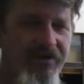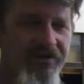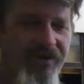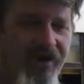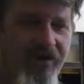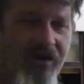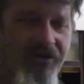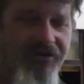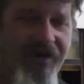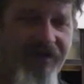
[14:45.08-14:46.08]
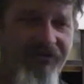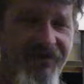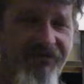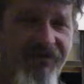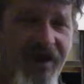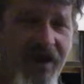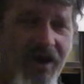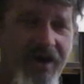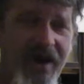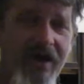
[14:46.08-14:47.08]
So I'll shut off this
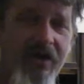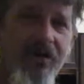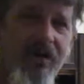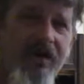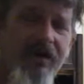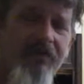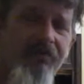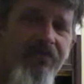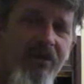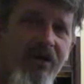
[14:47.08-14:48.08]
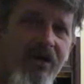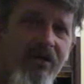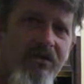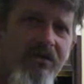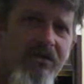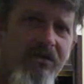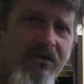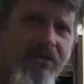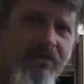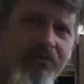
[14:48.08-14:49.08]
video now. I'll
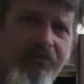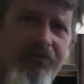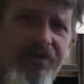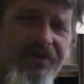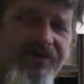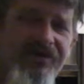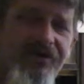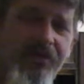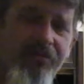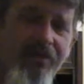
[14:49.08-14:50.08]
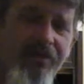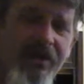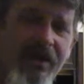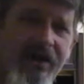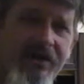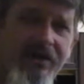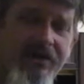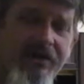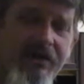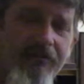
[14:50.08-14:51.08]
press stop,
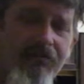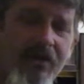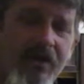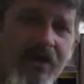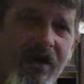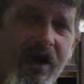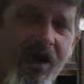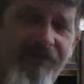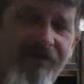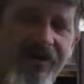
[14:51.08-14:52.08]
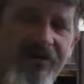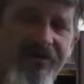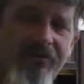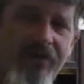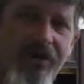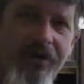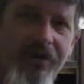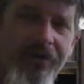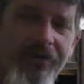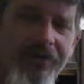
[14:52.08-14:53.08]
and hopefully
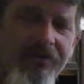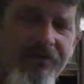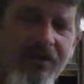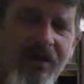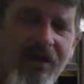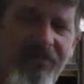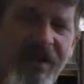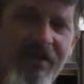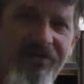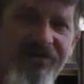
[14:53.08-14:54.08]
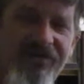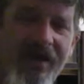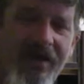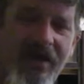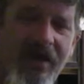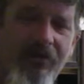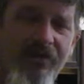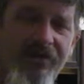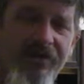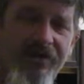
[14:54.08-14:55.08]
tomorrow I'll be able to start again
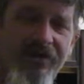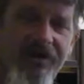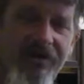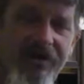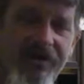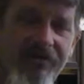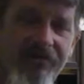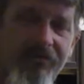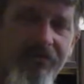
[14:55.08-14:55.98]
with a